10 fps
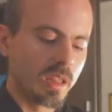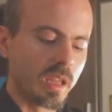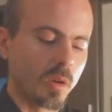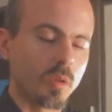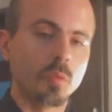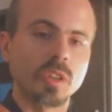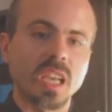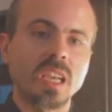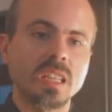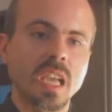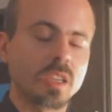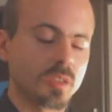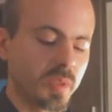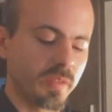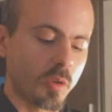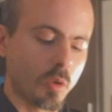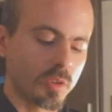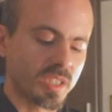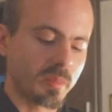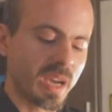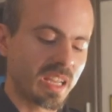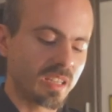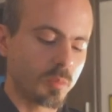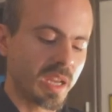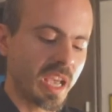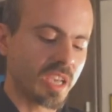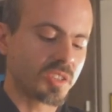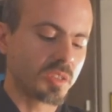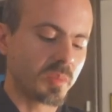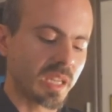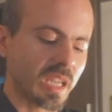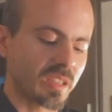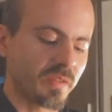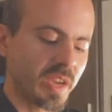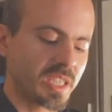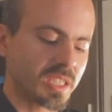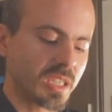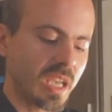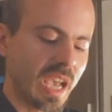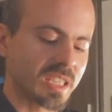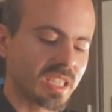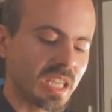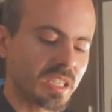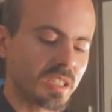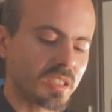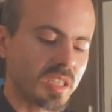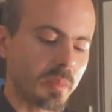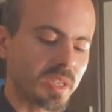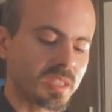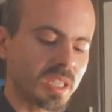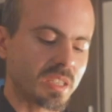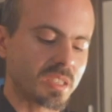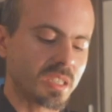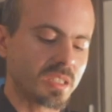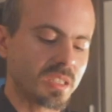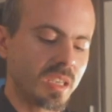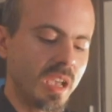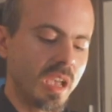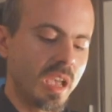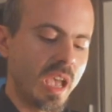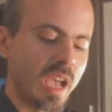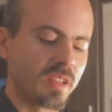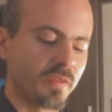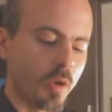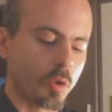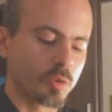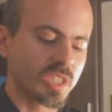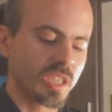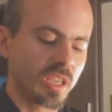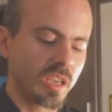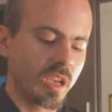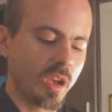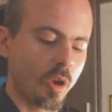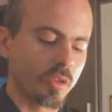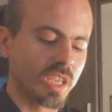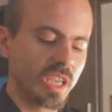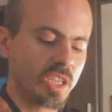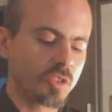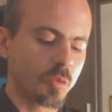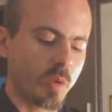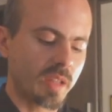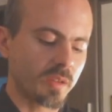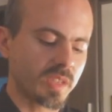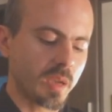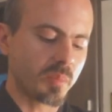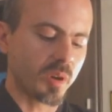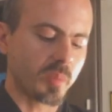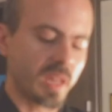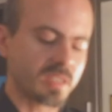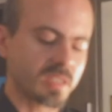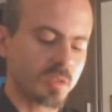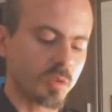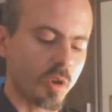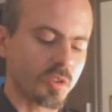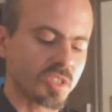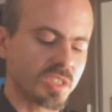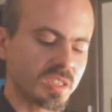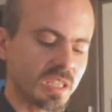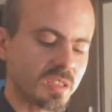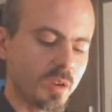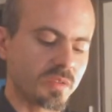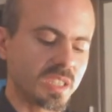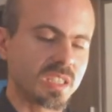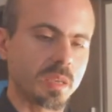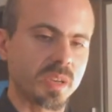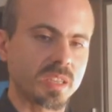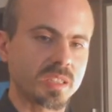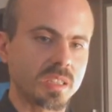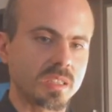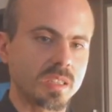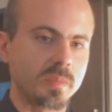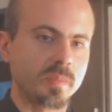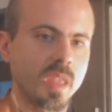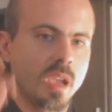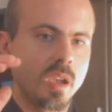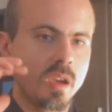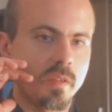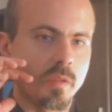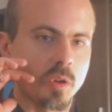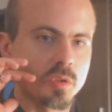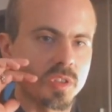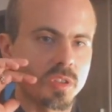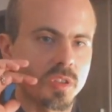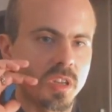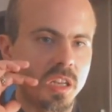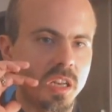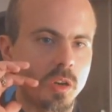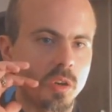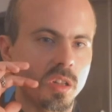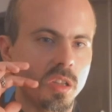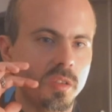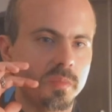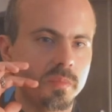Now, what I engaged before was a mere enumeration, but at first, extending the separate senses and focusing on each one of them propels into consciousness of the separate system. Focus on your hearing only.